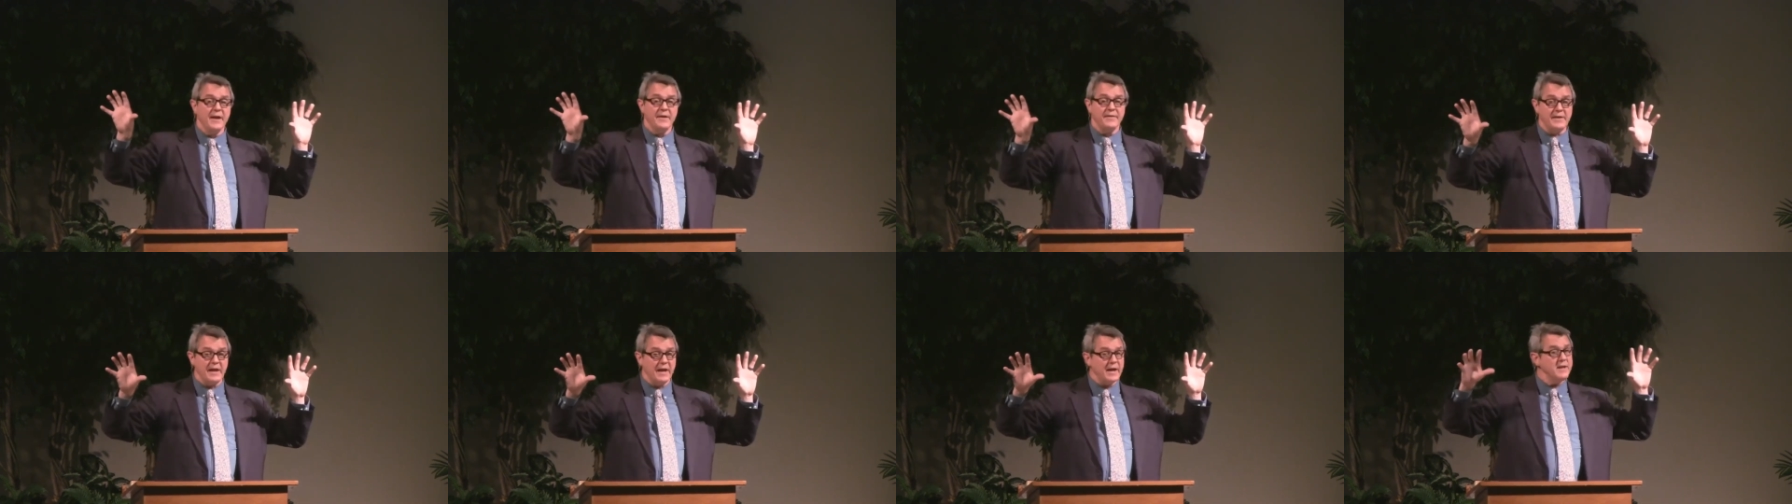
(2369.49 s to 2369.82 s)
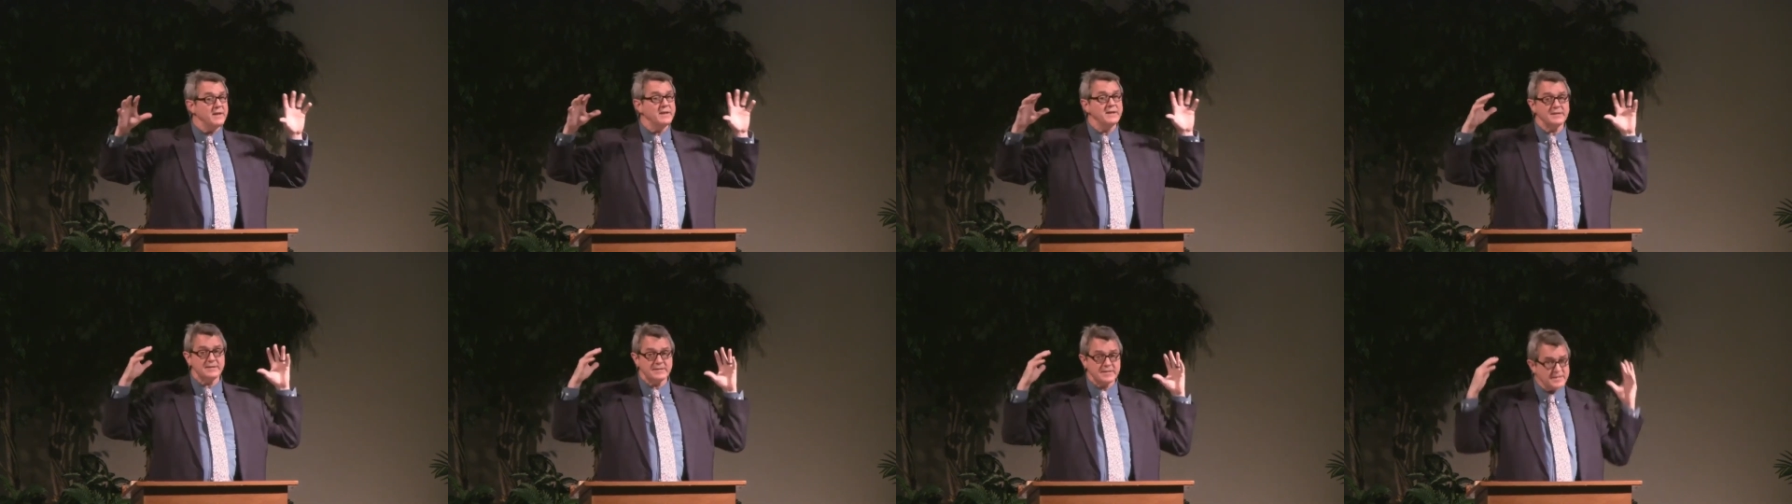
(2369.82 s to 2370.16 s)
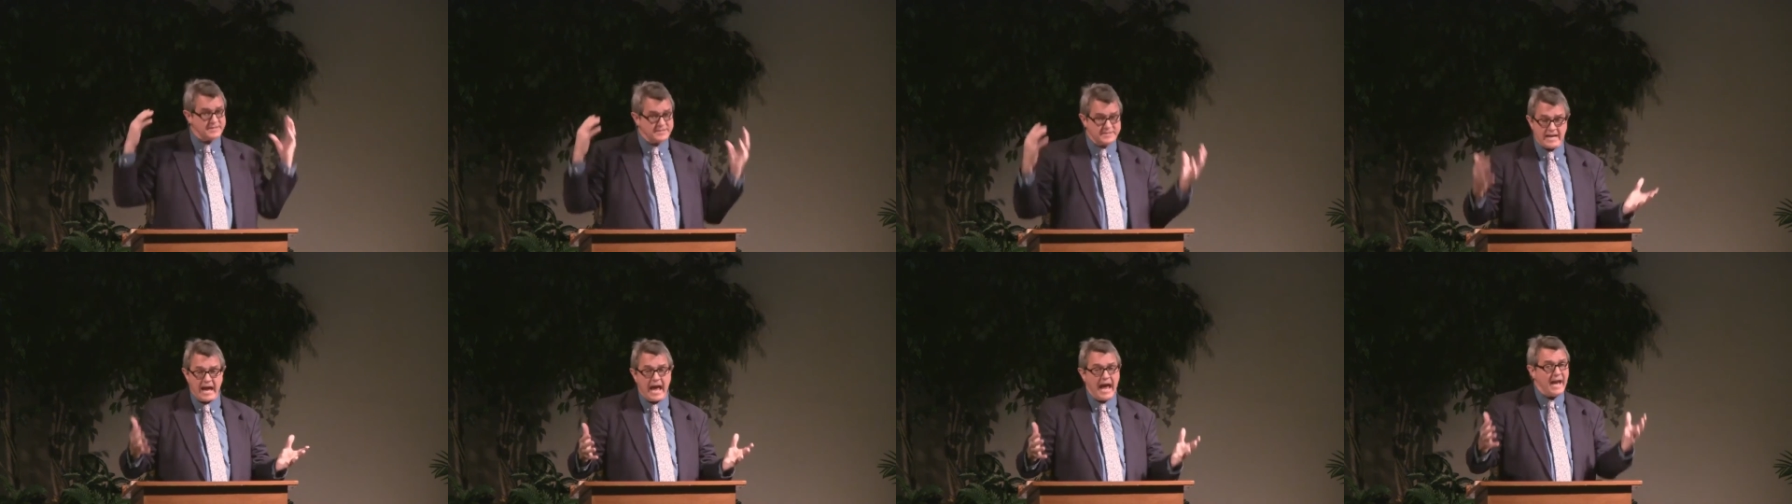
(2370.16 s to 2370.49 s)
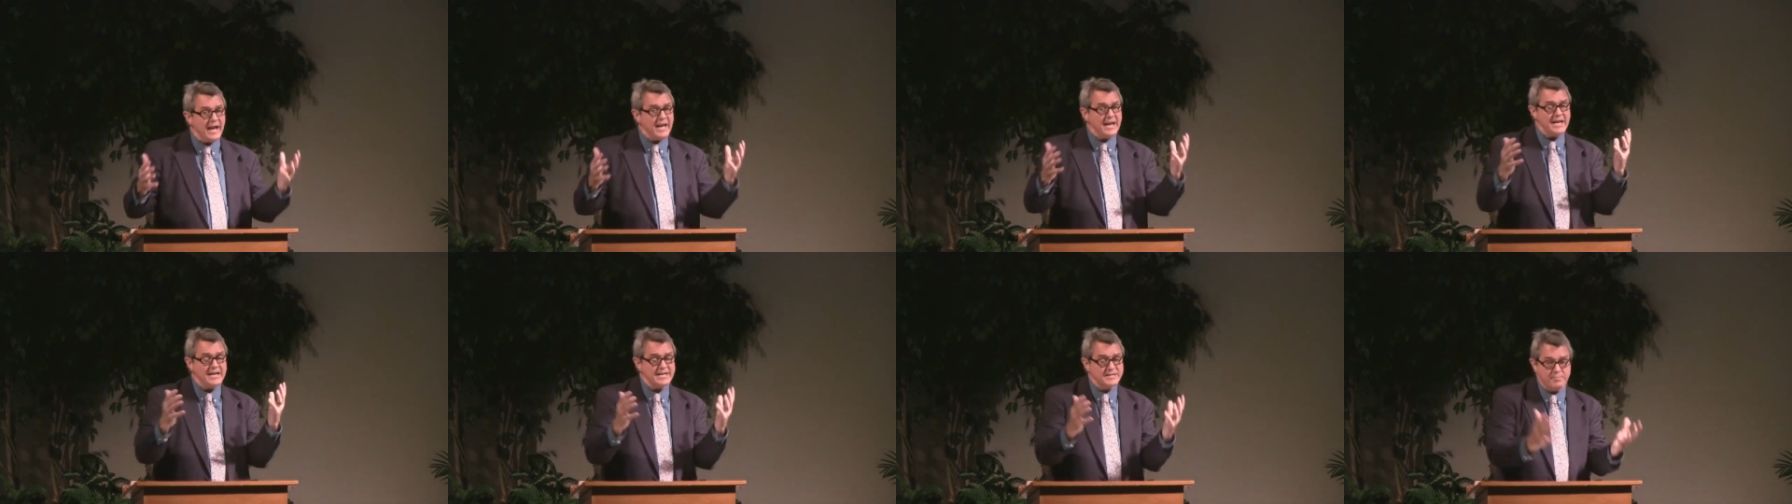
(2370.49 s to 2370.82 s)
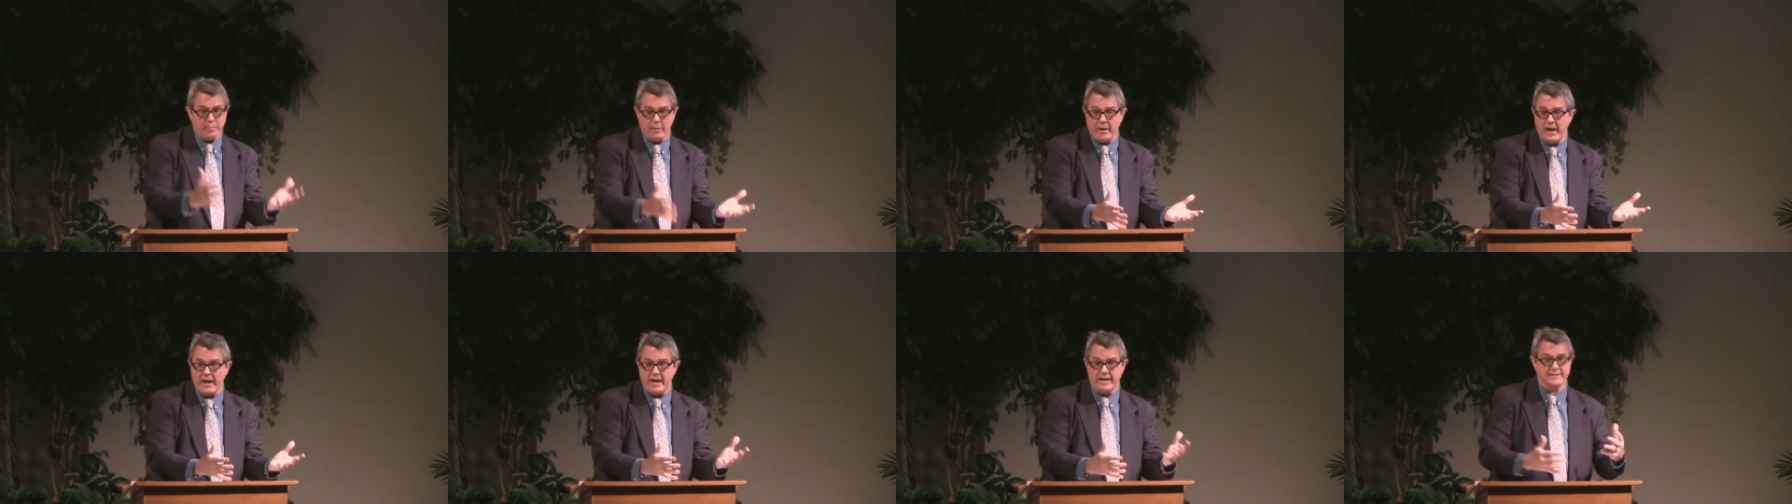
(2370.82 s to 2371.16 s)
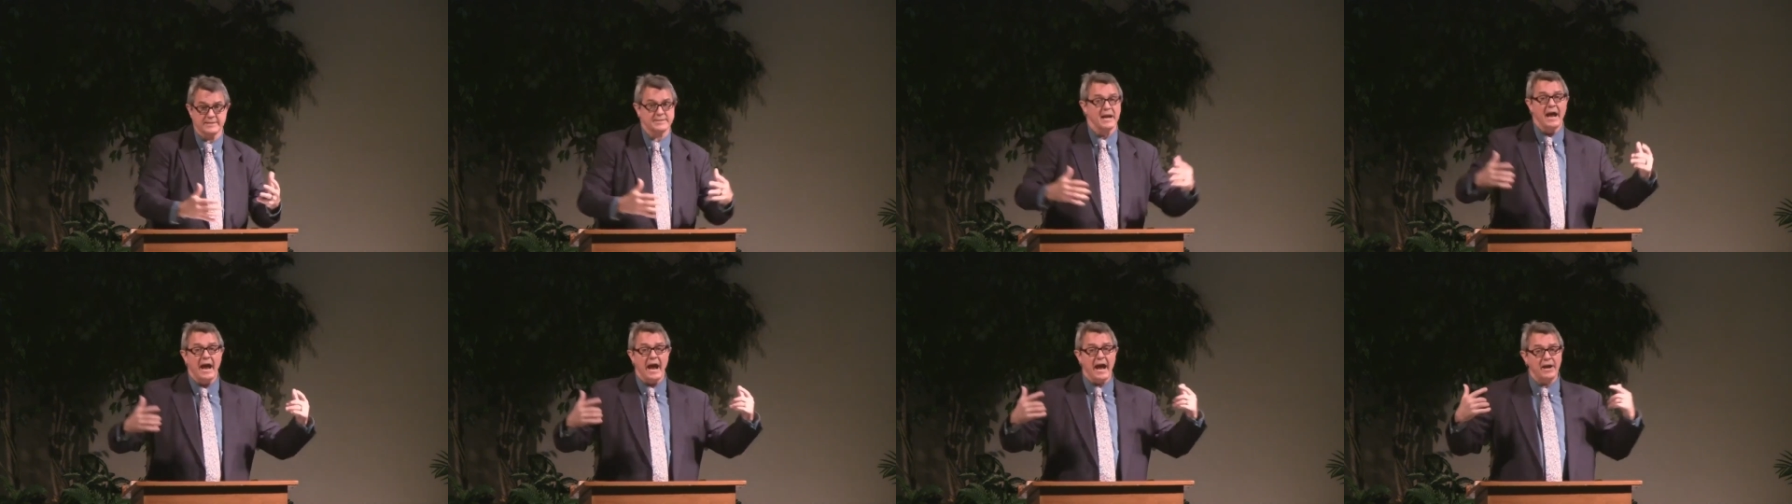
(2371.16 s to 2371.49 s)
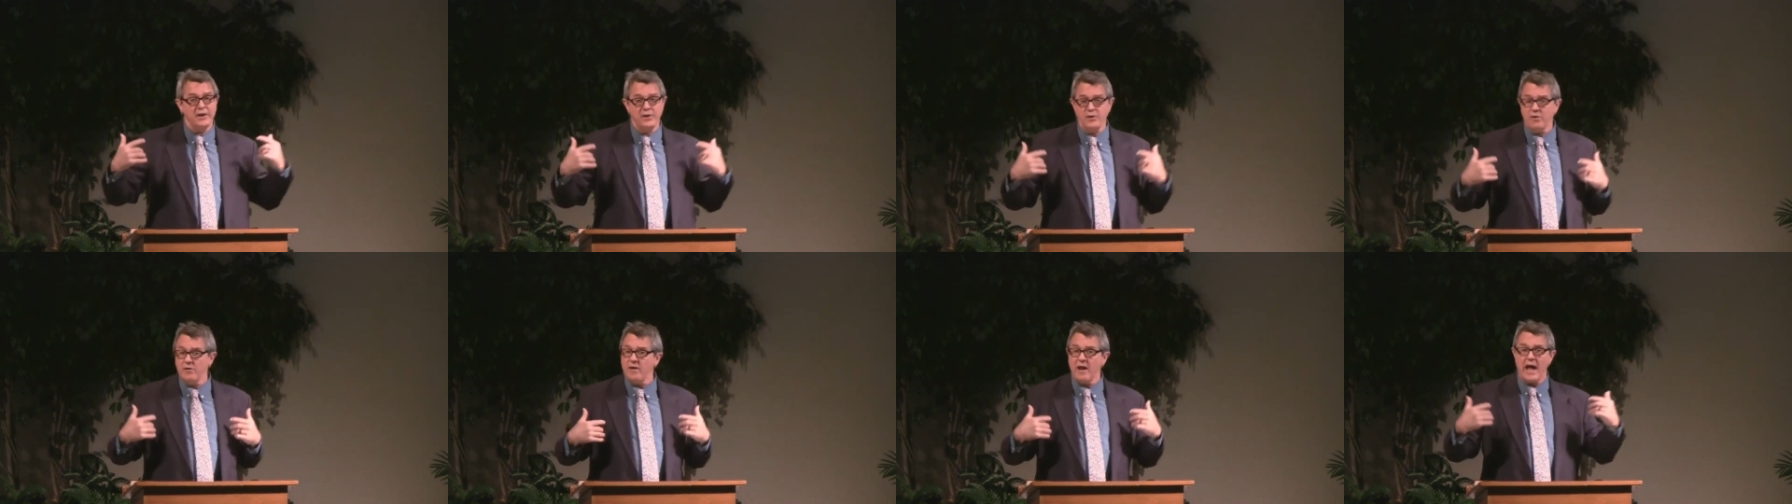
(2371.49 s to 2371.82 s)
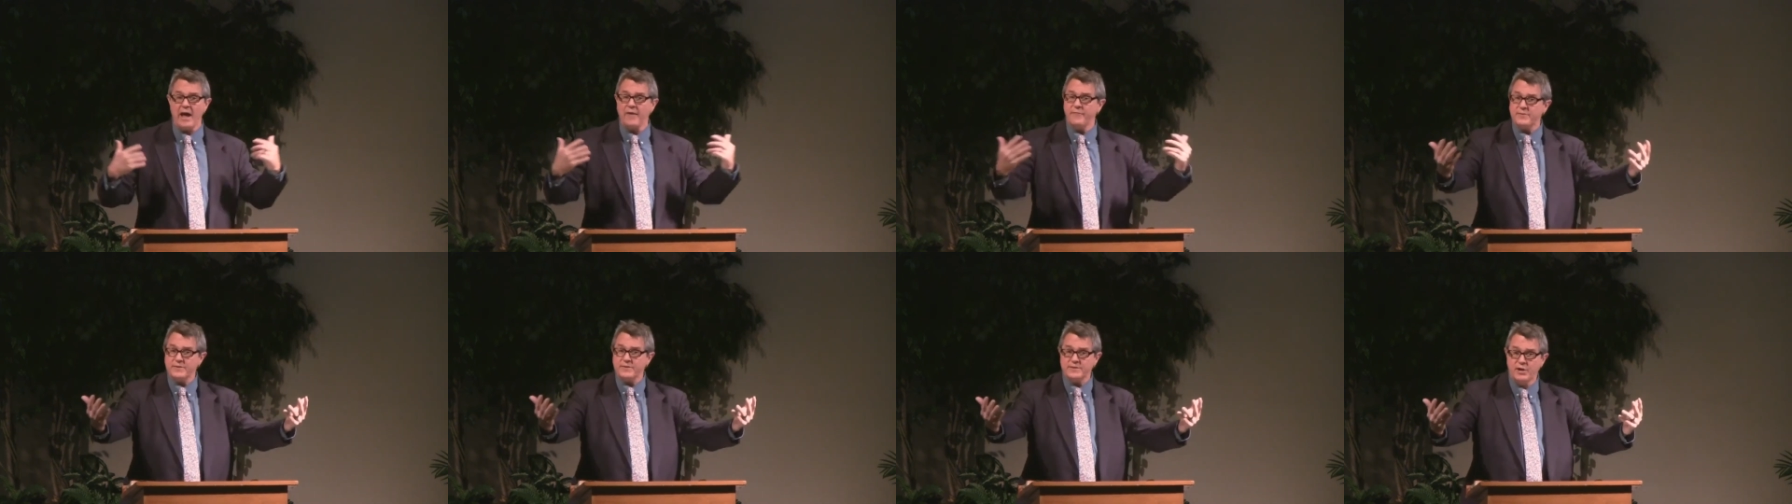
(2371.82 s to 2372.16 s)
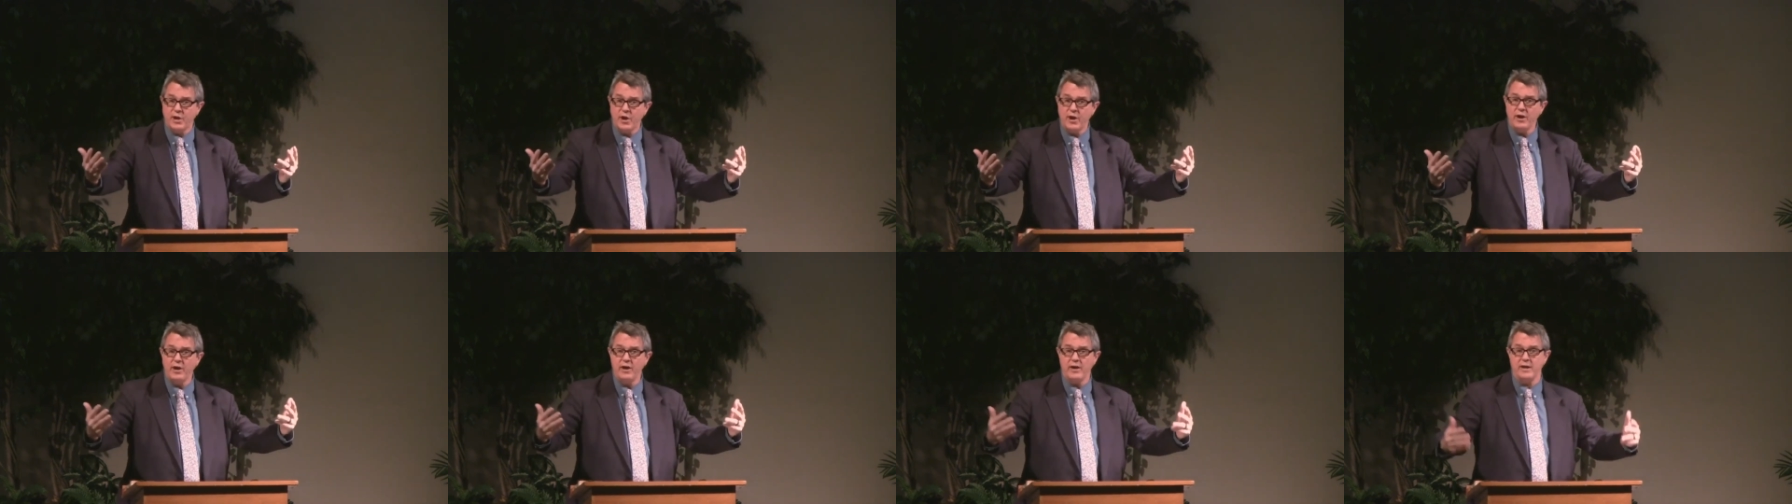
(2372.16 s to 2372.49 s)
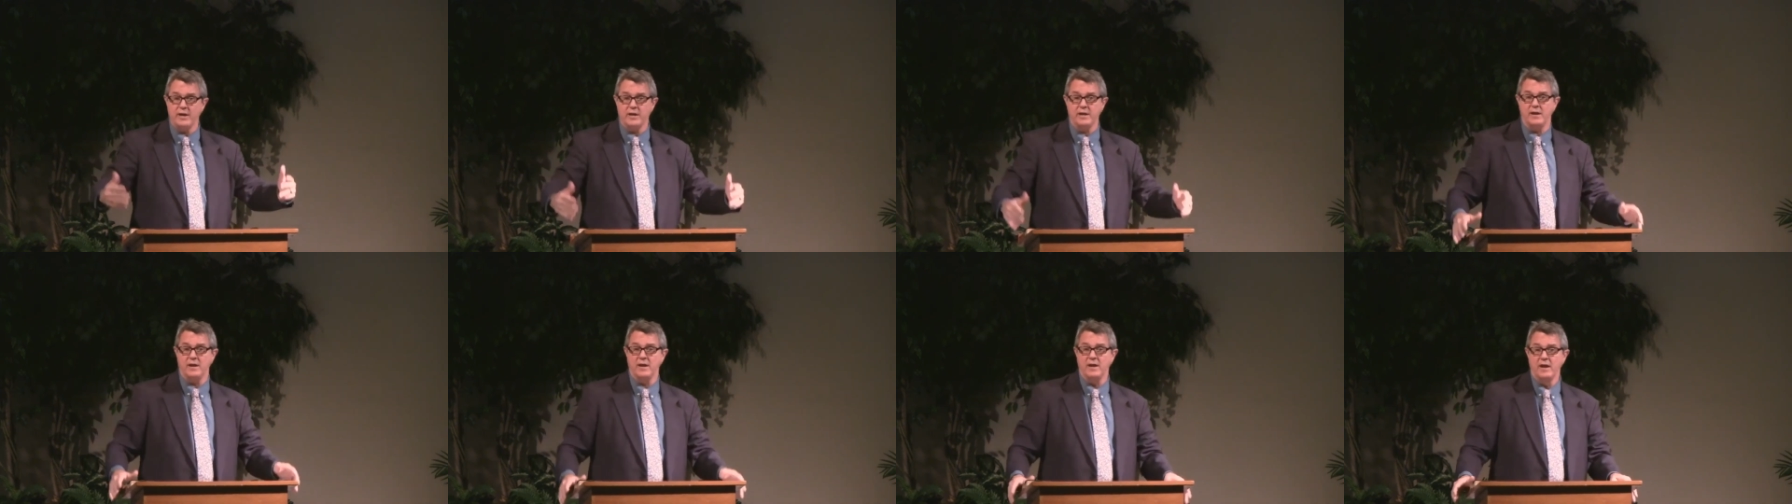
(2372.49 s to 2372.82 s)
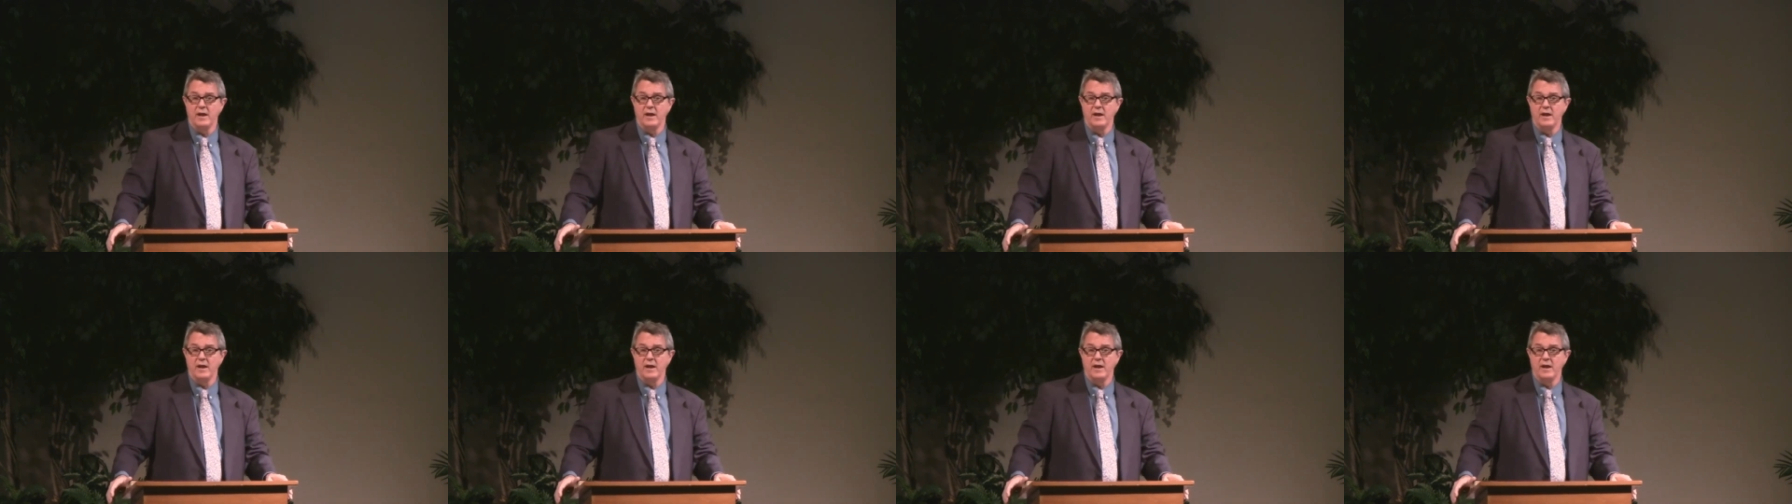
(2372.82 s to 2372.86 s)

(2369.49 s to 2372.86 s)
then society is blessed and your life is good.